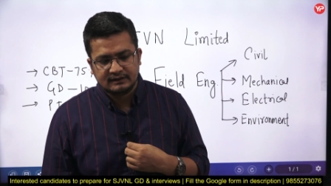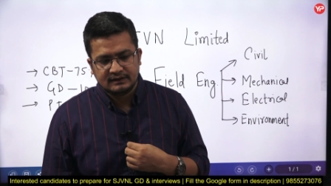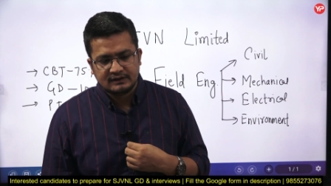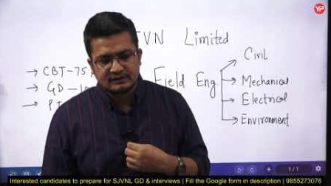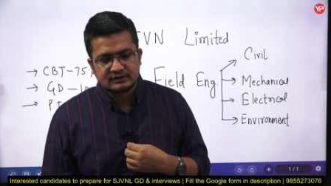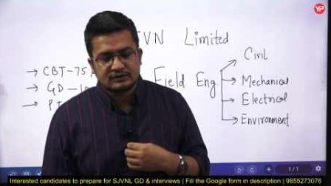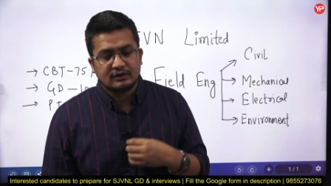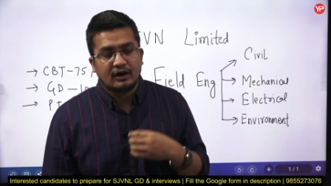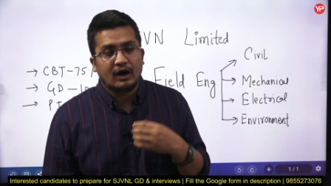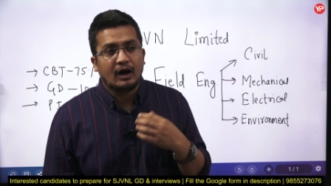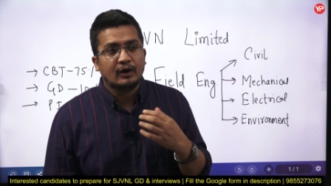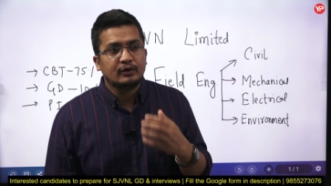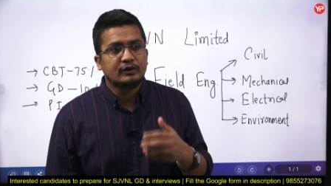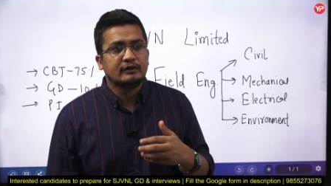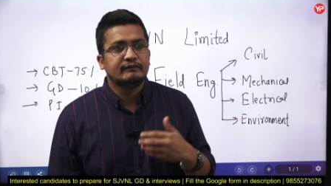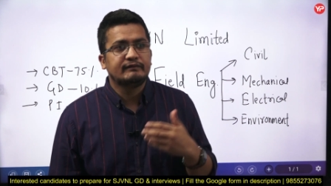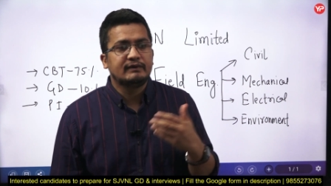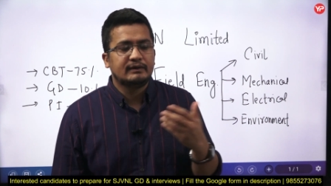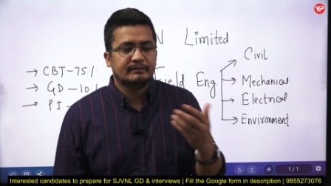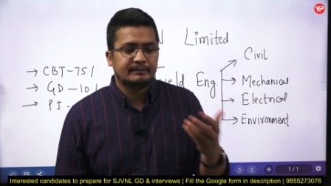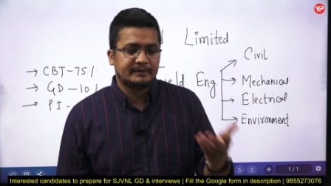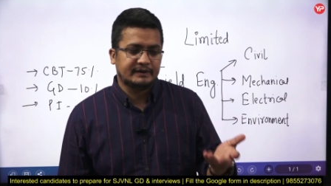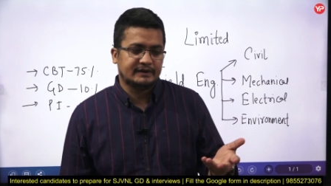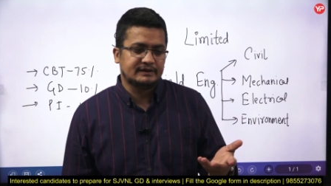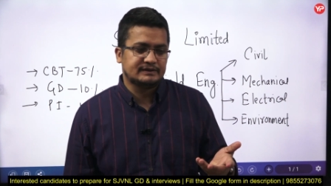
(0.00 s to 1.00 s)
So how you
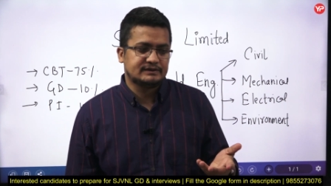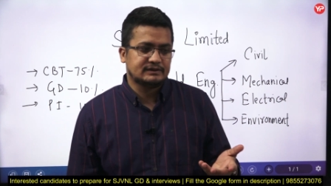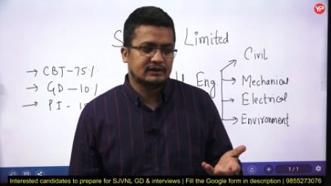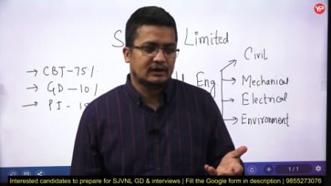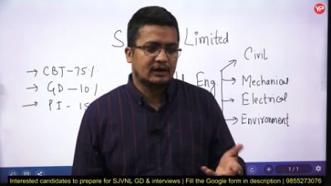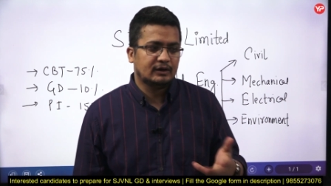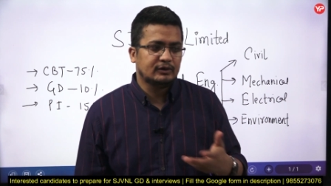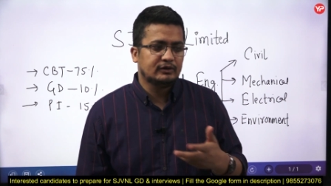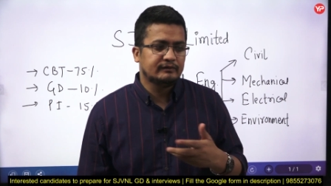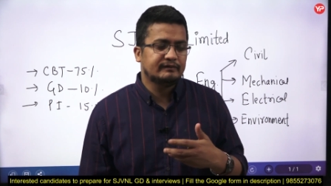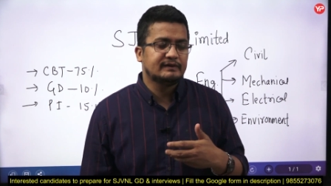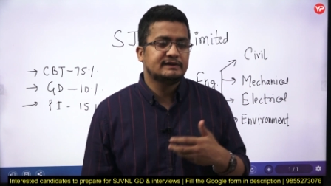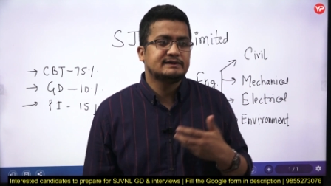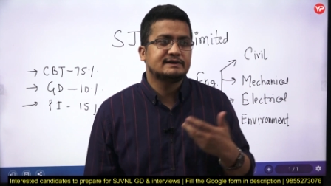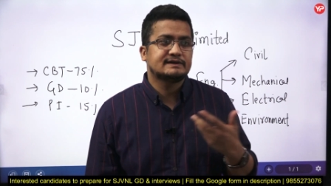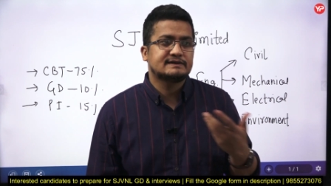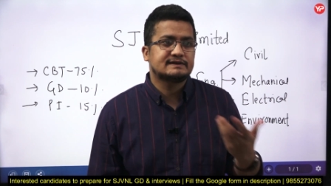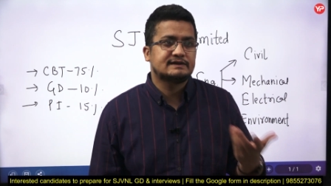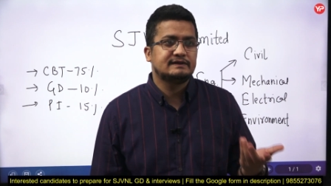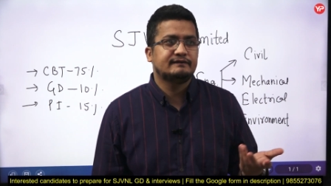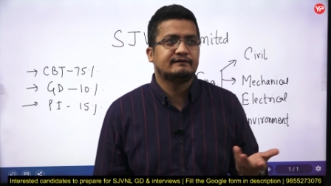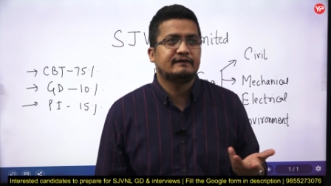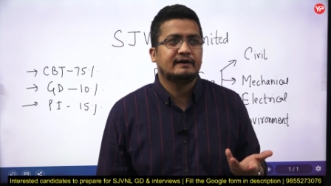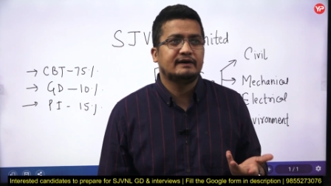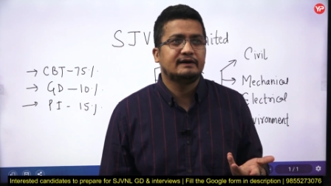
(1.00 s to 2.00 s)
will bridge, how you will
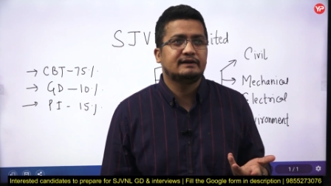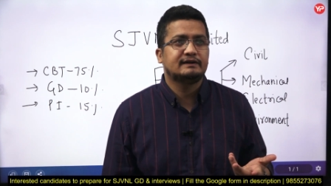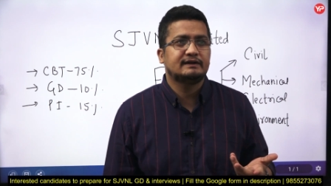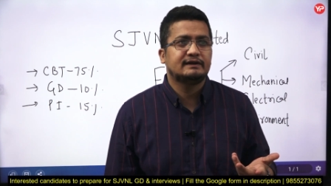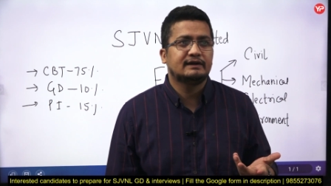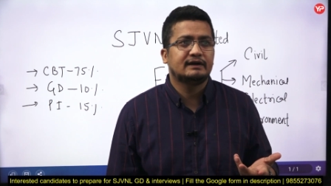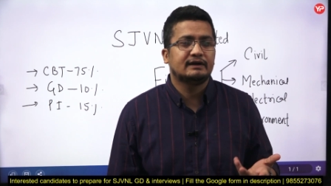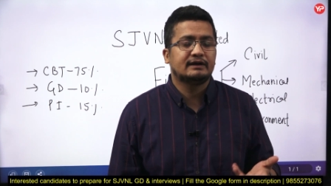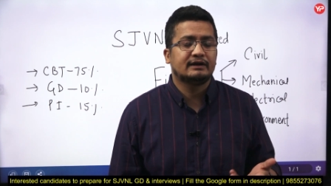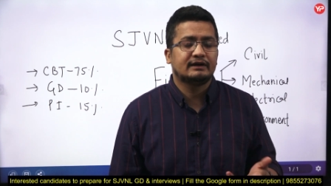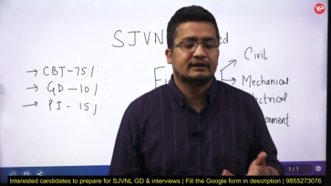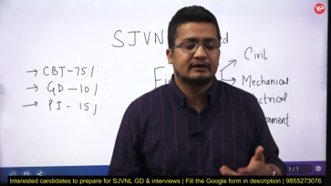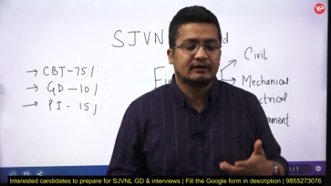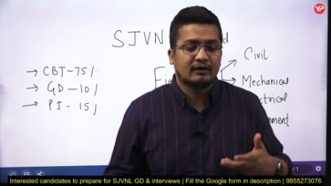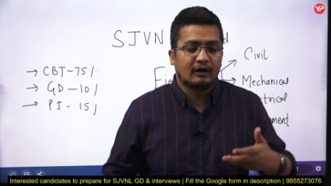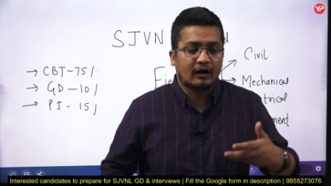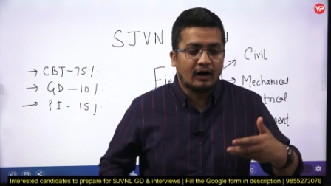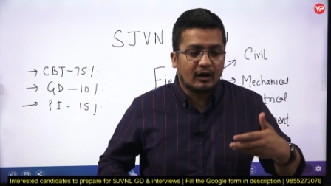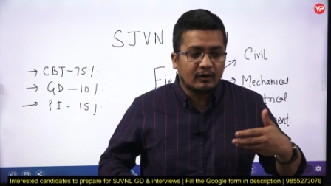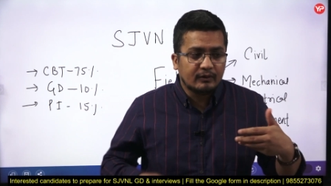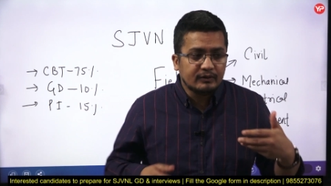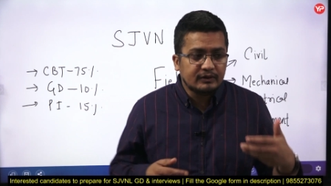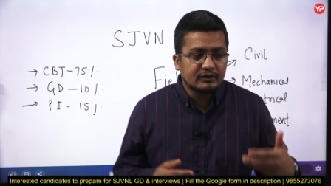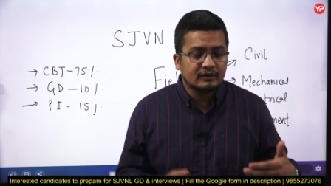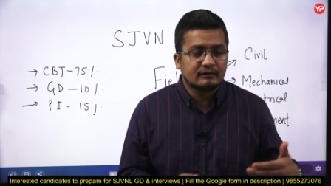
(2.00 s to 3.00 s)
justify there that
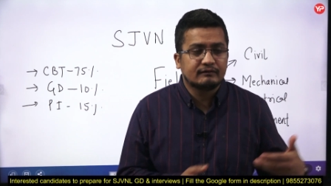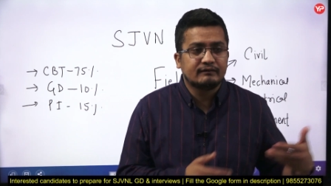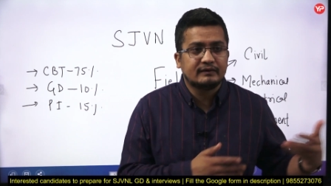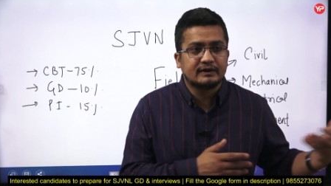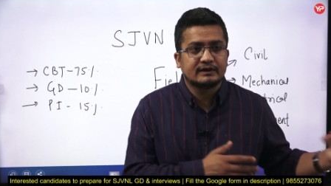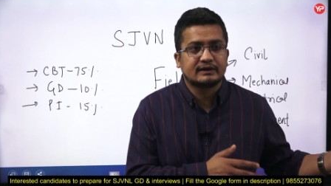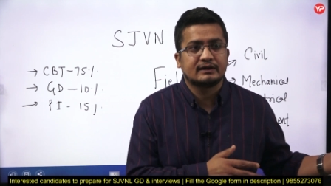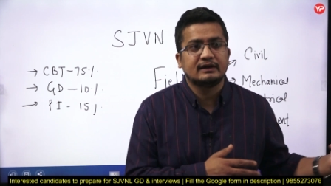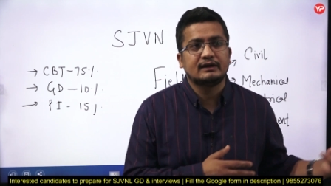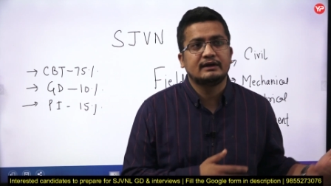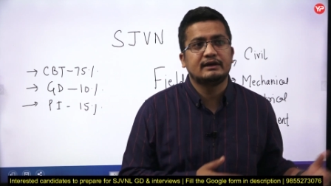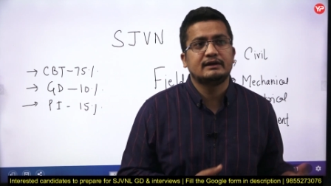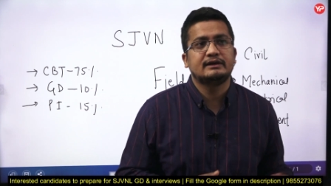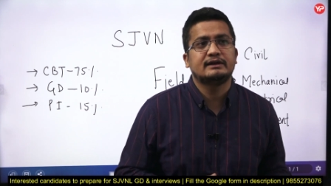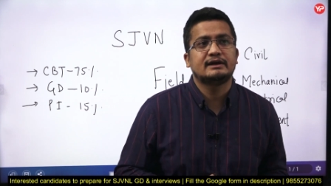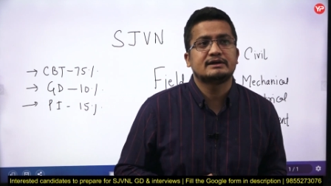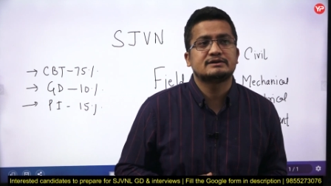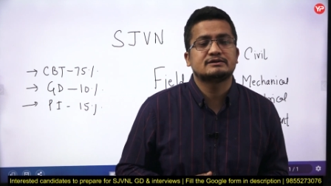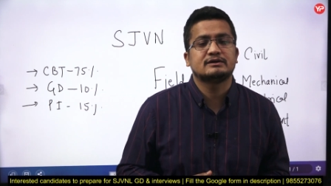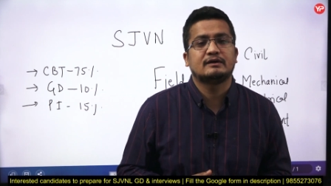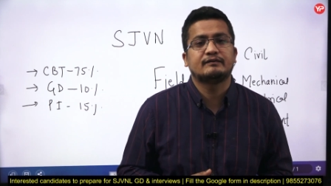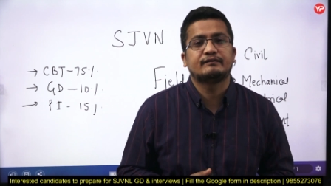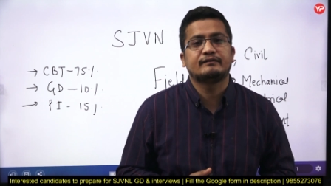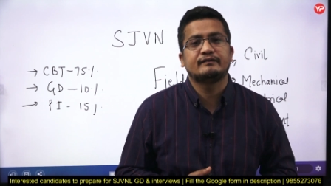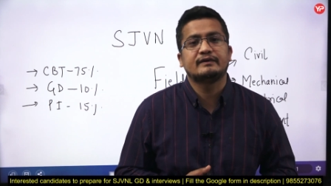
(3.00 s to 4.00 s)
how you are working in
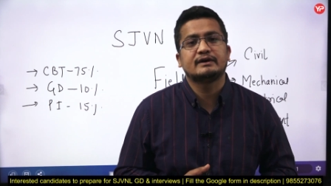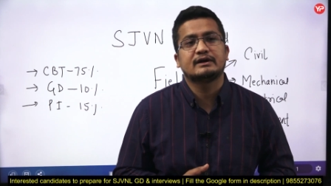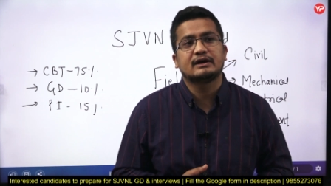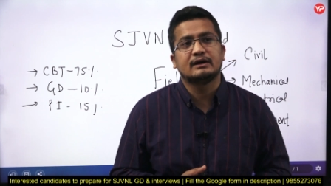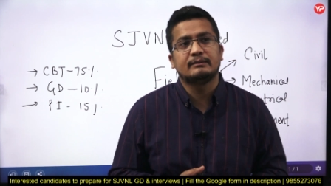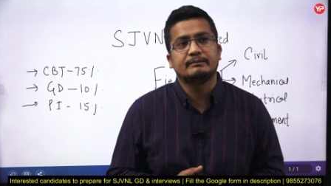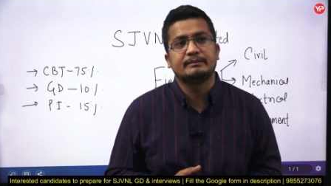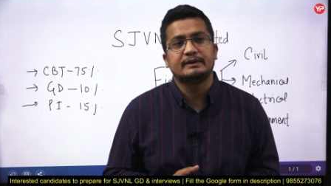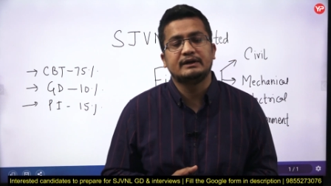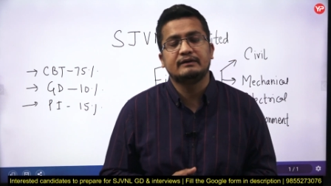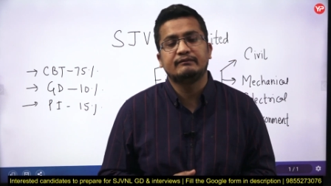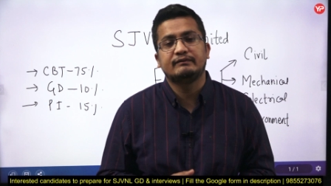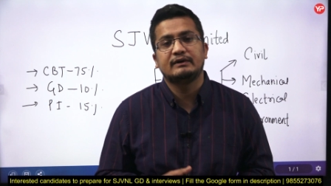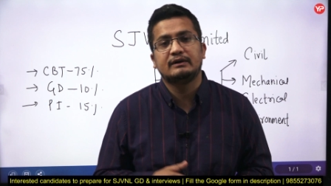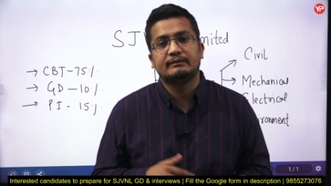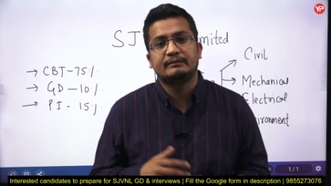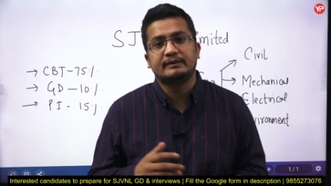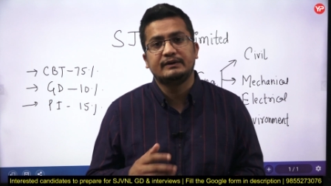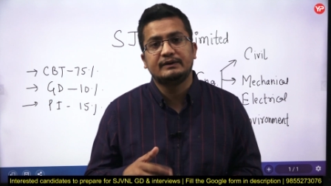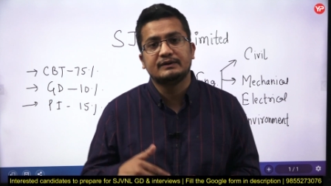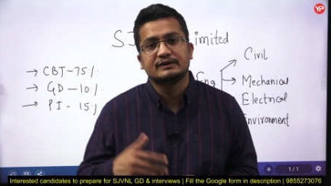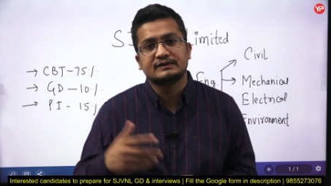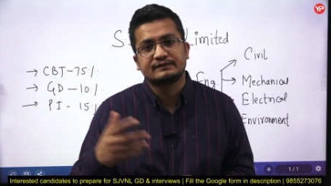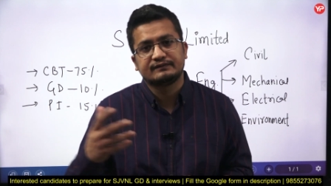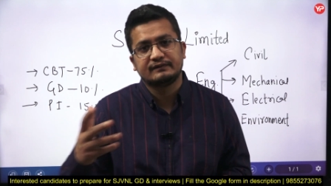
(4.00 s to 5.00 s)
that software company will be
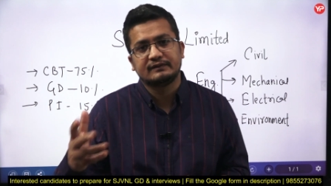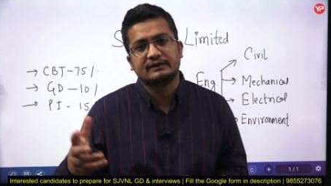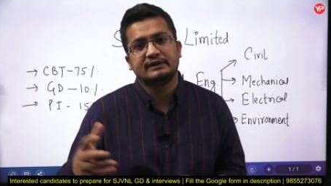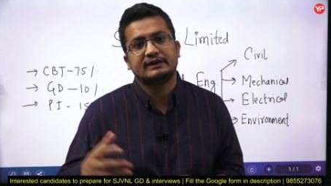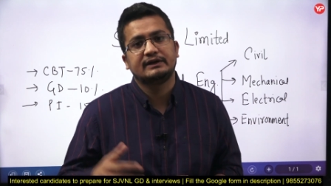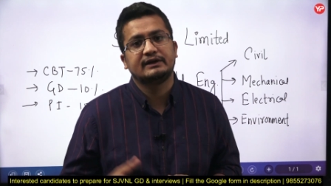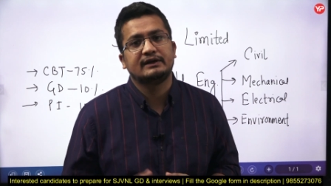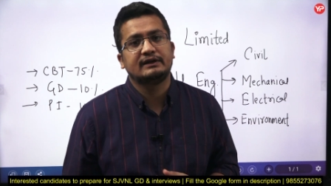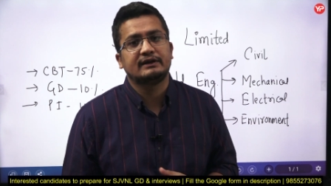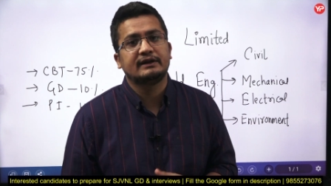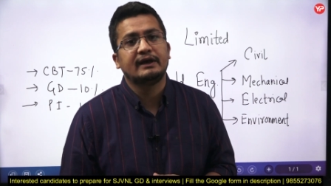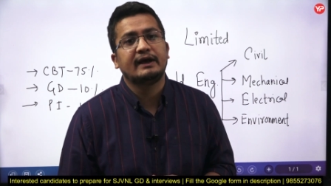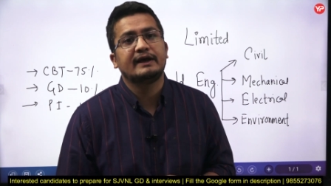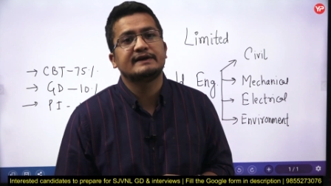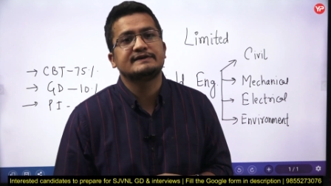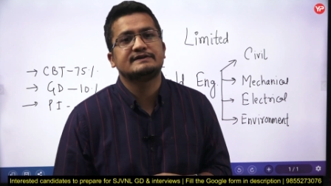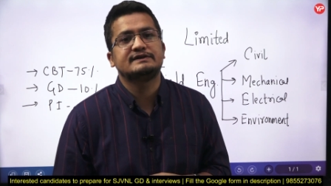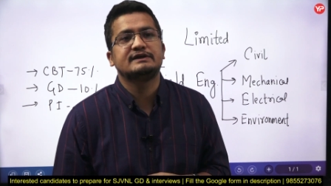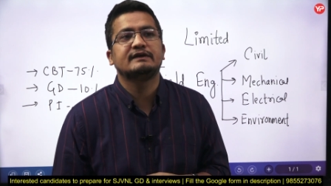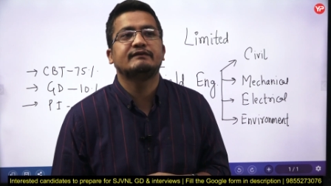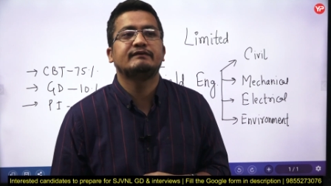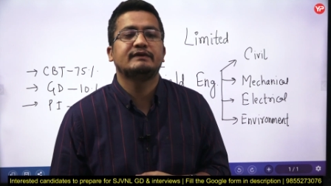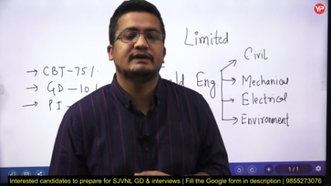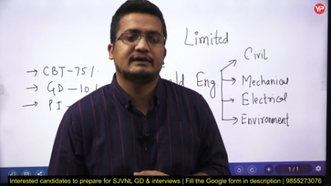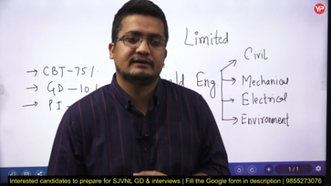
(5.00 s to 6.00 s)
useful there in the S
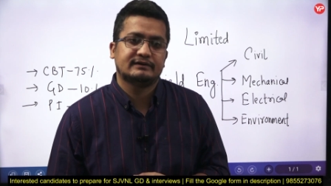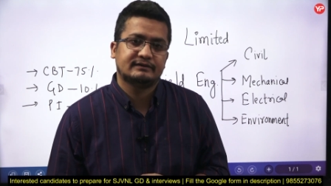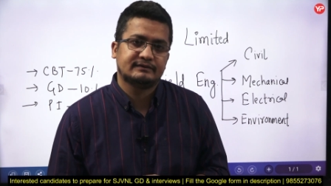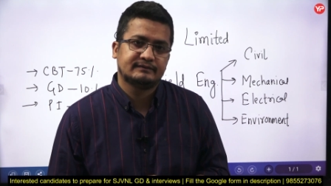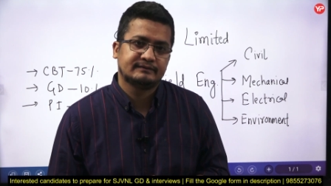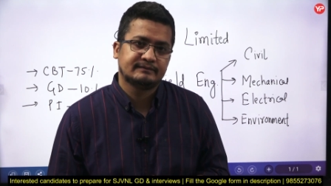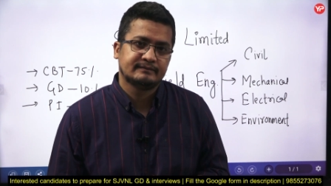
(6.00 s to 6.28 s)
J V N.